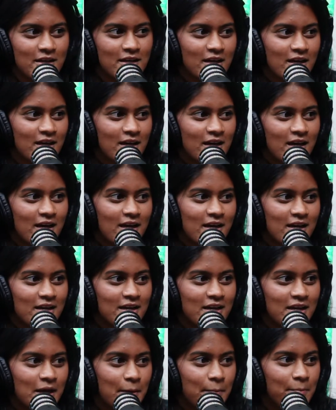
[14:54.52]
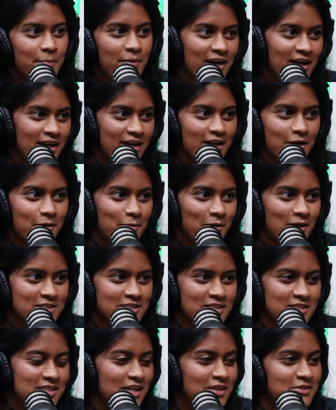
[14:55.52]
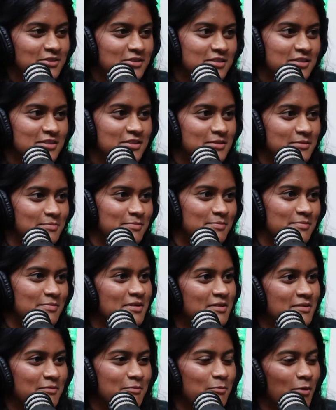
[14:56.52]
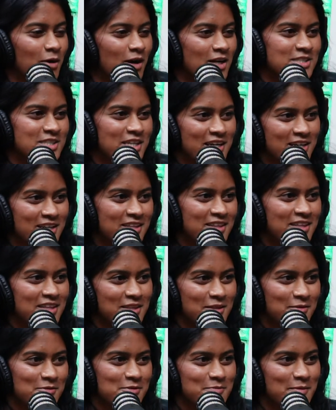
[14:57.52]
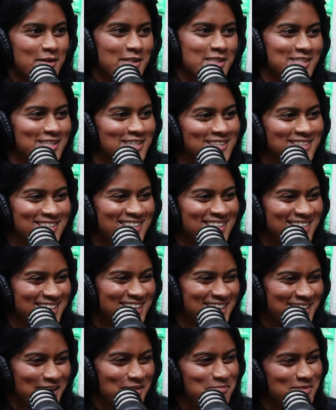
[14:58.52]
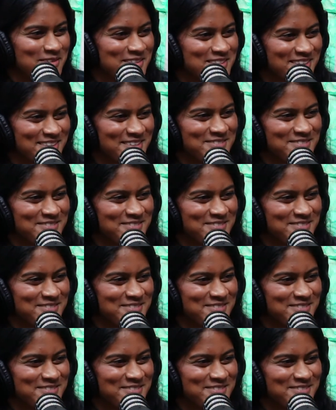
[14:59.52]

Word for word: oh, yep, I got to watch this. I used to watch anything that was mentioned in an episode of